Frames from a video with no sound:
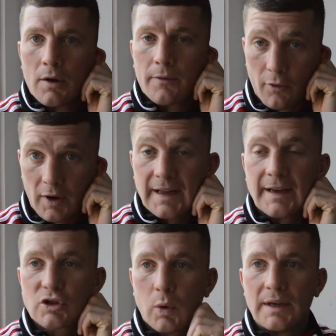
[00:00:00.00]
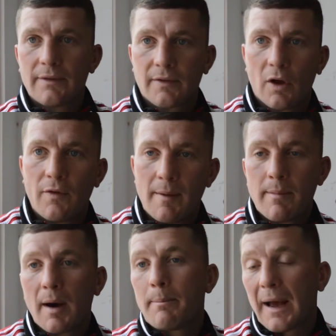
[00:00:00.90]
Friday the 20th of
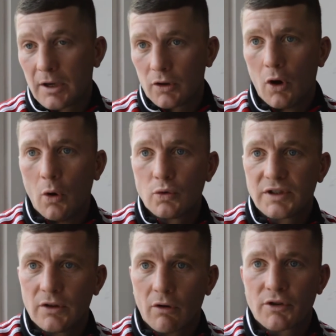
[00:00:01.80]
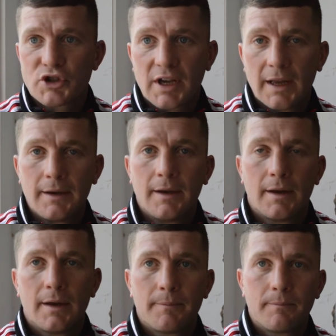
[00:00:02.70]
November, back at the halls in Norwich again.
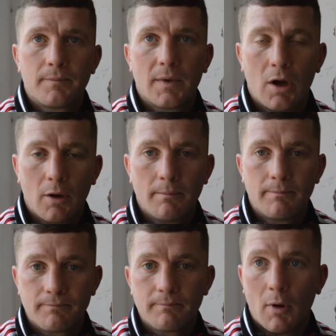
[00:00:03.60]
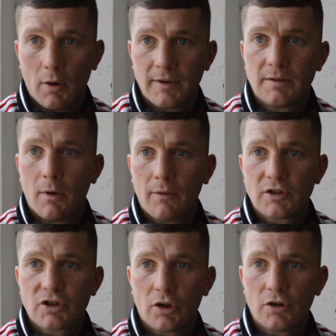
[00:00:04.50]
Mervyn
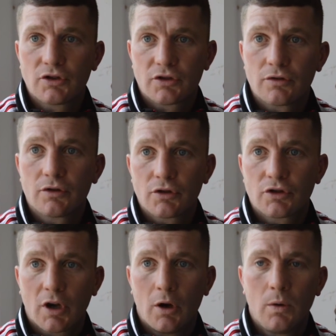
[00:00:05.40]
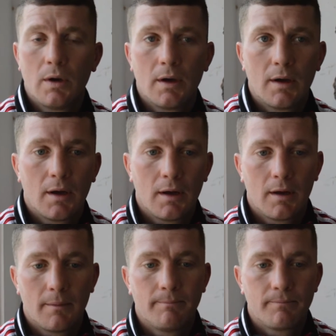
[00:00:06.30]
Turner's show.
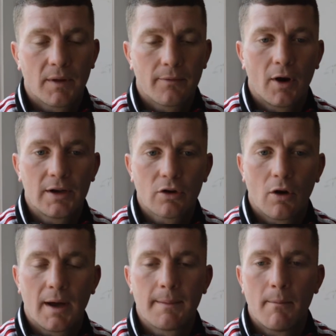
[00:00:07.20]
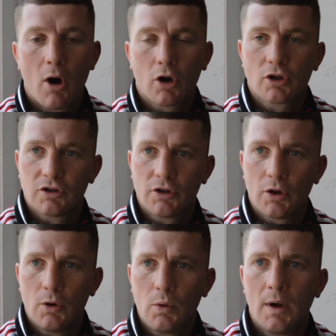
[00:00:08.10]
Fighting a guy, Marcus
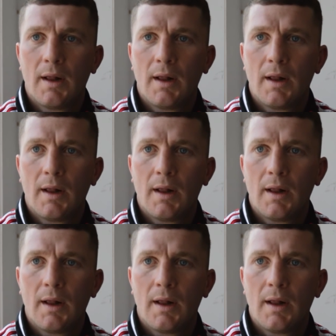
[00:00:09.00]
Ledoux.